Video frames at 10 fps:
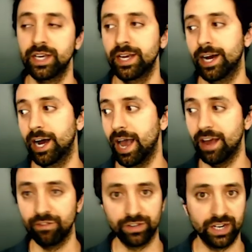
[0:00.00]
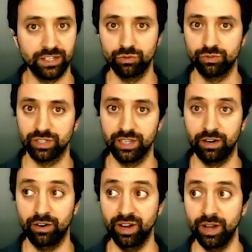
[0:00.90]
advertising tools, et
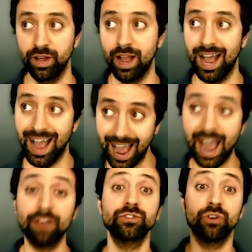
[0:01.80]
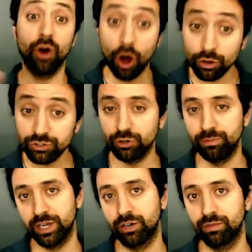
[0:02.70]
cetera, have to also be